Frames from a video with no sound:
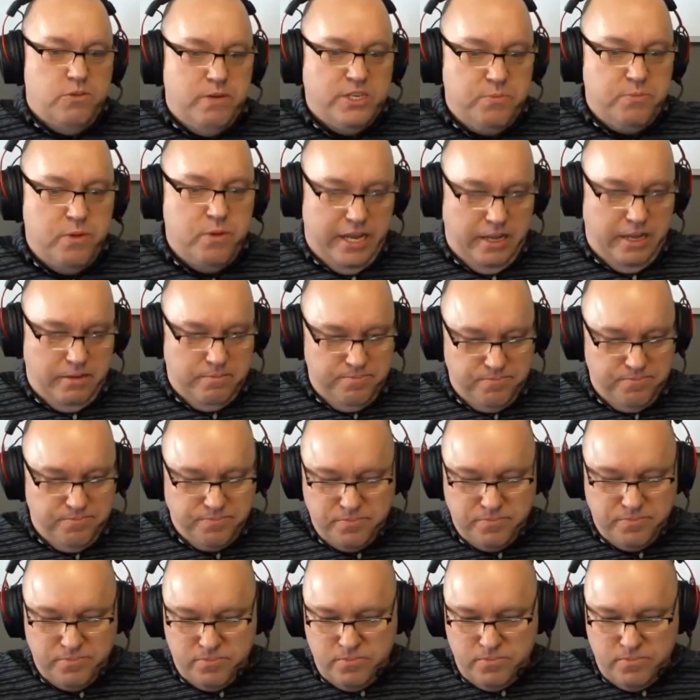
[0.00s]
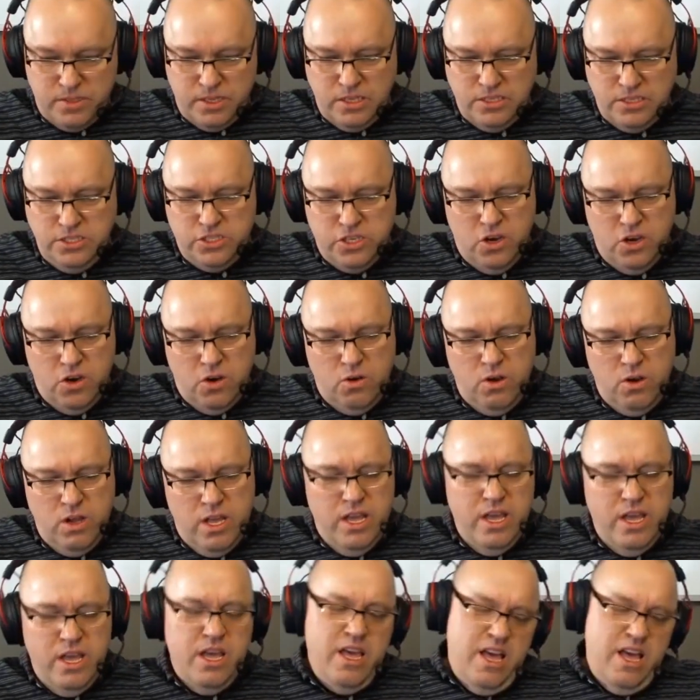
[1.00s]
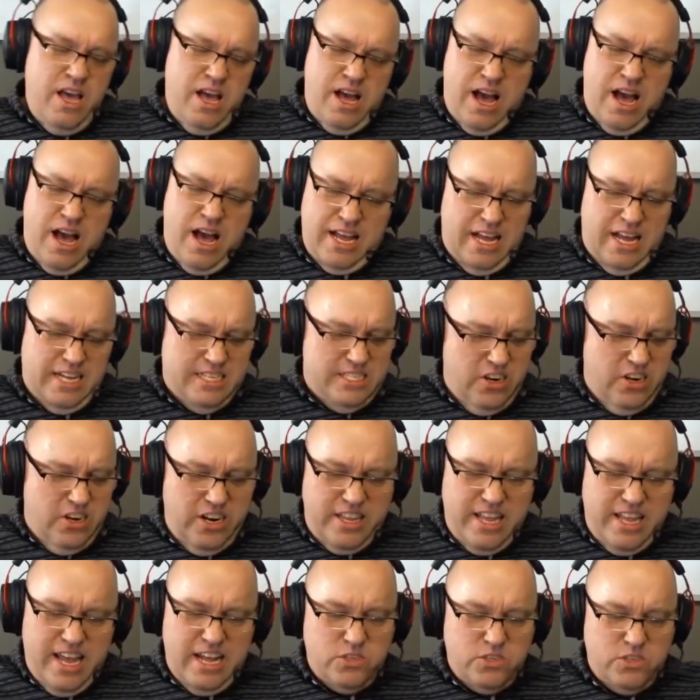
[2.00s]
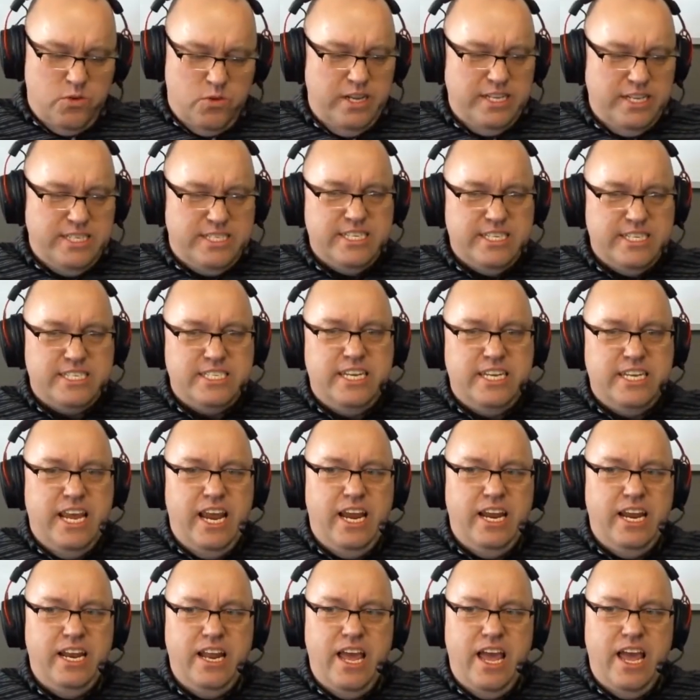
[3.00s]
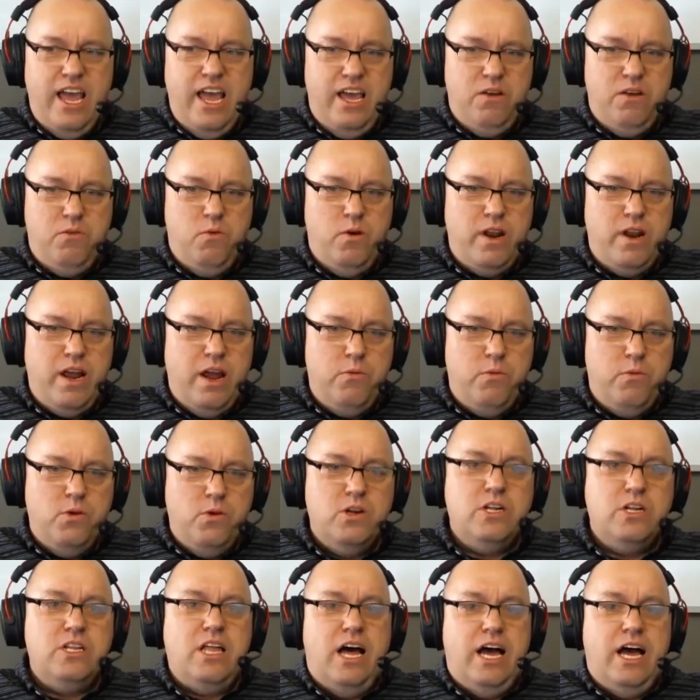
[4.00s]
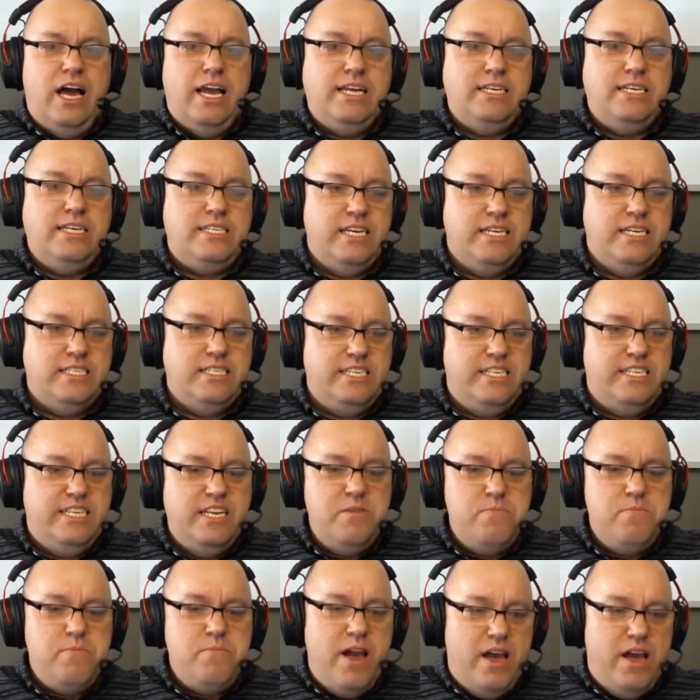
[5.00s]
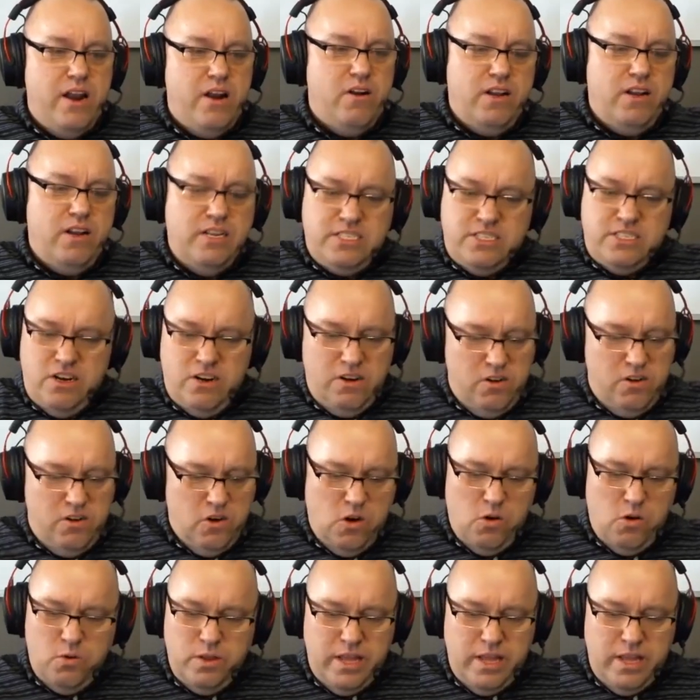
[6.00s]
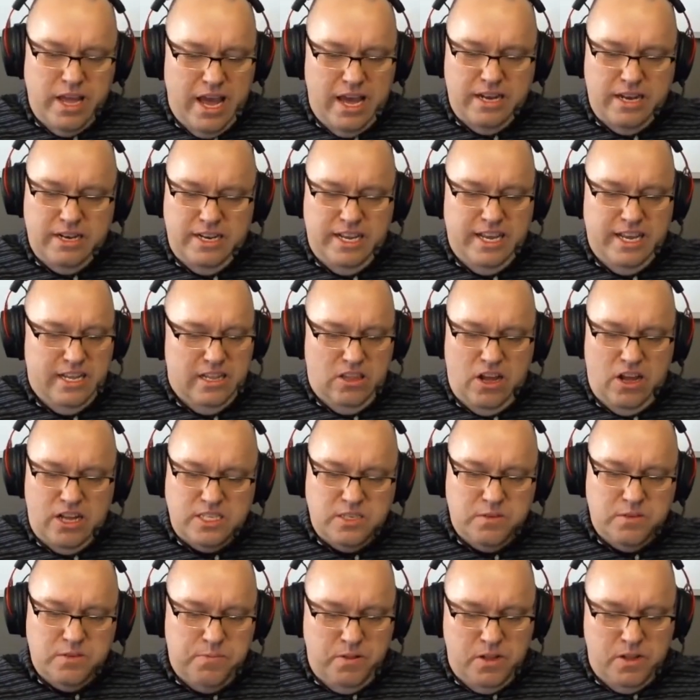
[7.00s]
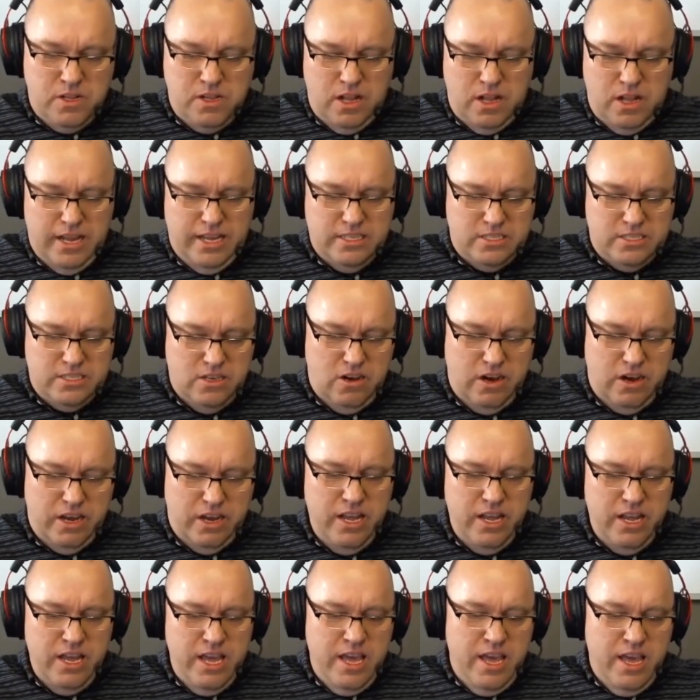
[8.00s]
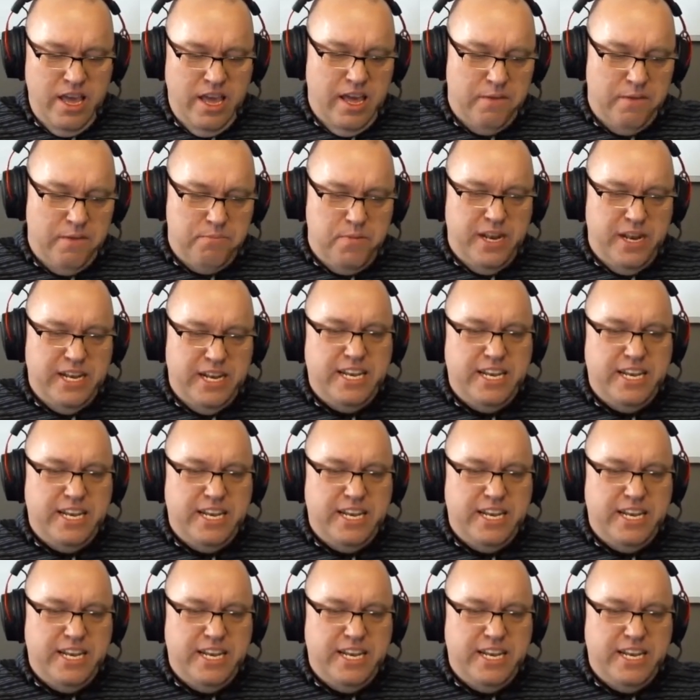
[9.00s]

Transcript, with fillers: much money. Right. So I, I started that in twenty sixteen. And what I realized is it didn't matter. I started growing that and getting lots of clients on, but